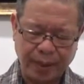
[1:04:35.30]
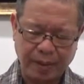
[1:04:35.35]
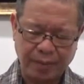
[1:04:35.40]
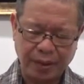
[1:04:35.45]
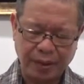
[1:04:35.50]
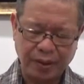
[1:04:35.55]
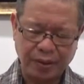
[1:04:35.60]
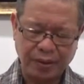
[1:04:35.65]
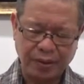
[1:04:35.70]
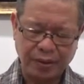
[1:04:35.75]

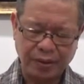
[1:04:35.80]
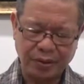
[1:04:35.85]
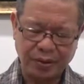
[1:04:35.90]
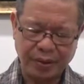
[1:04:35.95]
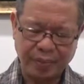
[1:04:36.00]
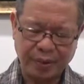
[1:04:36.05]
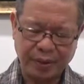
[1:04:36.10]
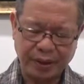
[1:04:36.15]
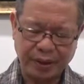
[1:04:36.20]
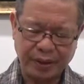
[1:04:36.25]
May all those
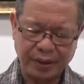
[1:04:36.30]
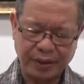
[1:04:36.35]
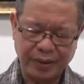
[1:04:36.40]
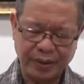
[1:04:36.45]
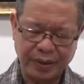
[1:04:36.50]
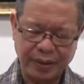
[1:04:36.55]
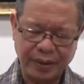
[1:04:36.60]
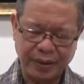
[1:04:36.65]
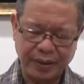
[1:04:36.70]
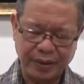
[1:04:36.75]
who are
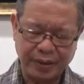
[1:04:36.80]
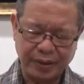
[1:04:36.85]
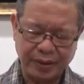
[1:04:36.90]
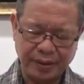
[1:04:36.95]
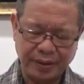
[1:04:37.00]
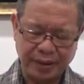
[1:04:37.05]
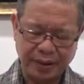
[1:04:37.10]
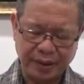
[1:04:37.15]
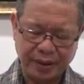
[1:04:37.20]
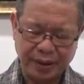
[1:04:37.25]

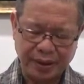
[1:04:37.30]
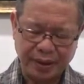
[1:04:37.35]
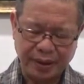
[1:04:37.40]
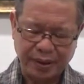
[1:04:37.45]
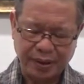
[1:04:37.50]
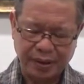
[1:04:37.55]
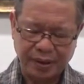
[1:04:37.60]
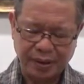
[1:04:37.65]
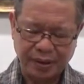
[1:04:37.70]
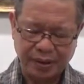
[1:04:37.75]
practicing
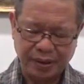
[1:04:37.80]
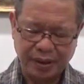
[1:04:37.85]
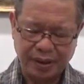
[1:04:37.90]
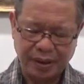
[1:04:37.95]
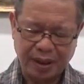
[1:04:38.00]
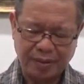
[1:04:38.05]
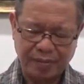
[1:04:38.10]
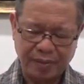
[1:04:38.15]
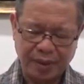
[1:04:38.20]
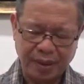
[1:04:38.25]
the
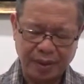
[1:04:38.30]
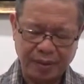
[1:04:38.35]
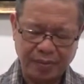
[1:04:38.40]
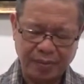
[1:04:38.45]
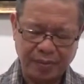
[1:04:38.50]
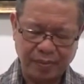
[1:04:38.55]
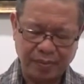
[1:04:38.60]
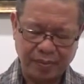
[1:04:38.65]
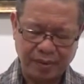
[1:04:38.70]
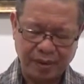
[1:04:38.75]
Dharma,
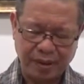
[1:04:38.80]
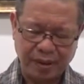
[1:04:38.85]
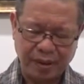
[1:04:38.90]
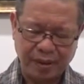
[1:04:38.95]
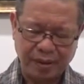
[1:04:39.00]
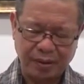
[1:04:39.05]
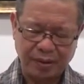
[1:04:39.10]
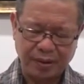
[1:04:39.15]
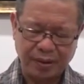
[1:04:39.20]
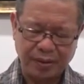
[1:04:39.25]

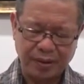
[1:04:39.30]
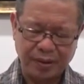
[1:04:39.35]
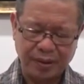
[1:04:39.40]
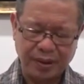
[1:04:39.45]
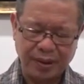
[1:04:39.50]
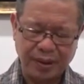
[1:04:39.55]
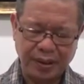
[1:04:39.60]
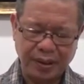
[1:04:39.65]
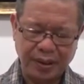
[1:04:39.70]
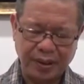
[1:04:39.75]
to
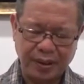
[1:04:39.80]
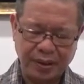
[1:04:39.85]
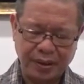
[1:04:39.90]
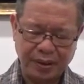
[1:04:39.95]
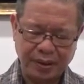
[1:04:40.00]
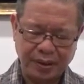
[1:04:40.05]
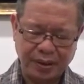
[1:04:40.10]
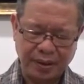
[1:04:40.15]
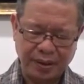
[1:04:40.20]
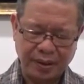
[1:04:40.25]
see
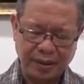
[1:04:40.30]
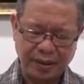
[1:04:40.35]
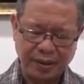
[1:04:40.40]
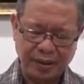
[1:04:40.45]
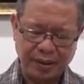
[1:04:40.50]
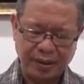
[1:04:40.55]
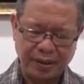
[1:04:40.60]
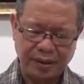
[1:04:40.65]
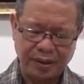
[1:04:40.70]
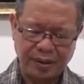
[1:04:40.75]

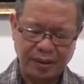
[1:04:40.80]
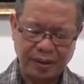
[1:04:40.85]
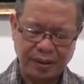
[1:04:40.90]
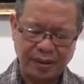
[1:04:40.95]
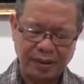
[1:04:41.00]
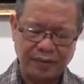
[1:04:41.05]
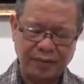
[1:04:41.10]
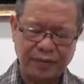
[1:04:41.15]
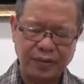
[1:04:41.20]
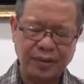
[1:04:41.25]

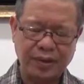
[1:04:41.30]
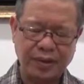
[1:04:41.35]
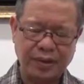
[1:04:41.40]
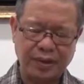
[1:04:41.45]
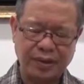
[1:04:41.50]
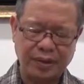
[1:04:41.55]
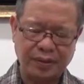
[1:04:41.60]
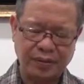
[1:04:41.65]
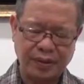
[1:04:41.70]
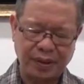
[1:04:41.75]
the
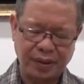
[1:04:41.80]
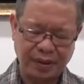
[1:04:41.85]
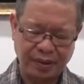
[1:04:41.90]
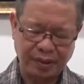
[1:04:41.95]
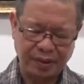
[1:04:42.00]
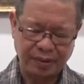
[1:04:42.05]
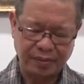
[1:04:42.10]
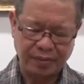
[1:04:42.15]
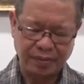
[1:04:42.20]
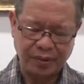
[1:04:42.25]
fruits of
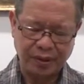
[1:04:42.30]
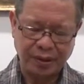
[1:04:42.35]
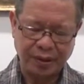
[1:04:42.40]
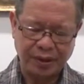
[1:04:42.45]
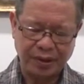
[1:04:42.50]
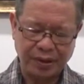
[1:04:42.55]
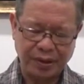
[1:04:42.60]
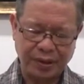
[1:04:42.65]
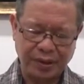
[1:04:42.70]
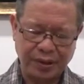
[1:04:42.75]
the
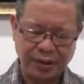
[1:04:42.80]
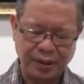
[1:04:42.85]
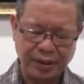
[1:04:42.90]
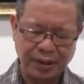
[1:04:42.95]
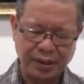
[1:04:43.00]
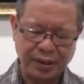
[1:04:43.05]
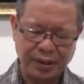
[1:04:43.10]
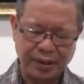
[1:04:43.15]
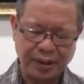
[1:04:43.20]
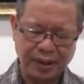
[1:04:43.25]
Buddha's teaching
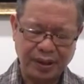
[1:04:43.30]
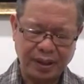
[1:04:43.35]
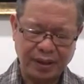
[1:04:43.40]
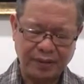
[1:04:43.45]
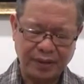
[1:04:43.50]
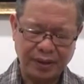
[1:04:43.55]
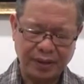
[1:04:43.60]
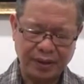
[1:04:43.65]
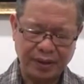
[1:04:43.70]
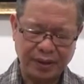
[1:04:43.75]
in this
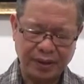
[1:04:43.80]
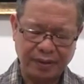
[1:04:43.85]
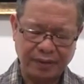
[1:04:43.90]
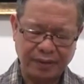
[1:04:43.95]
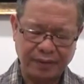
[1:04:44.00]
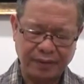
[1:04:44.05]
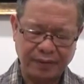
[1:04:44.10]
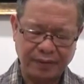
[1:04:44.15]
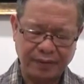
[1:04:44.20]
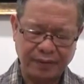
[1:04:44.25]
life
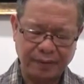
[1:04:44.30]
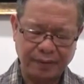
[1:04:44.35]
itself.